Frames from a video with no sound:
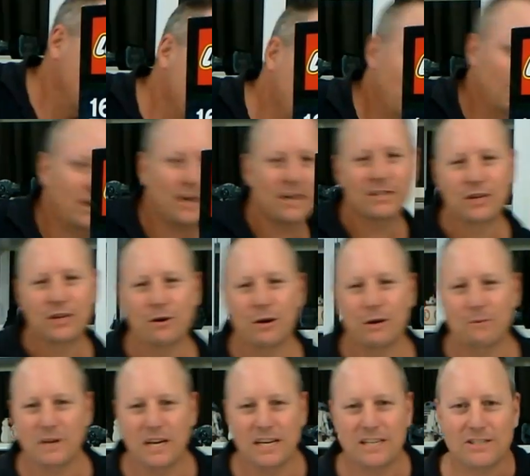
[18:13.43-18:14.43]
We can do him
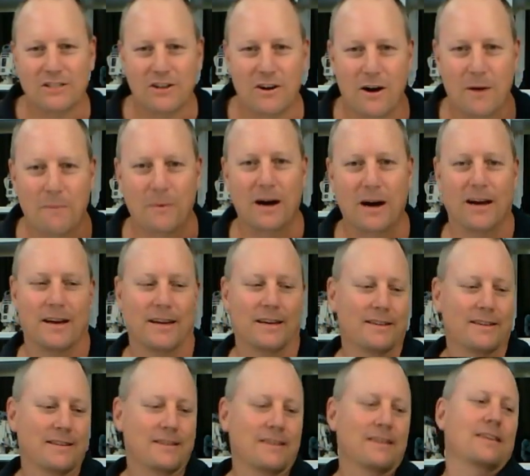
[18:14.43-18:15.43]
next time, mate.
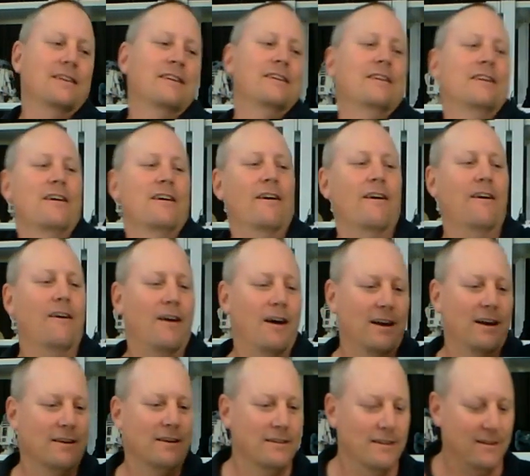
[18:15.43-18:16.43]

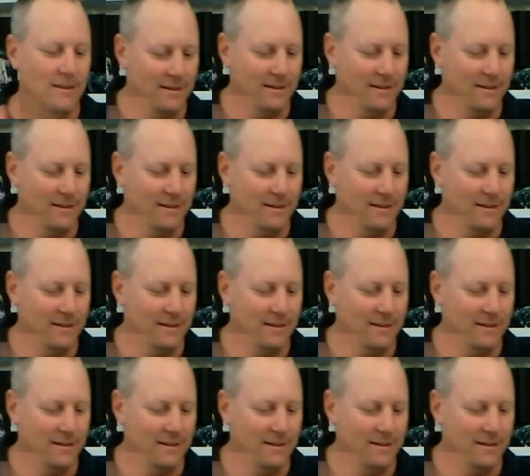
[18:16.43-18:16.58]
Alright.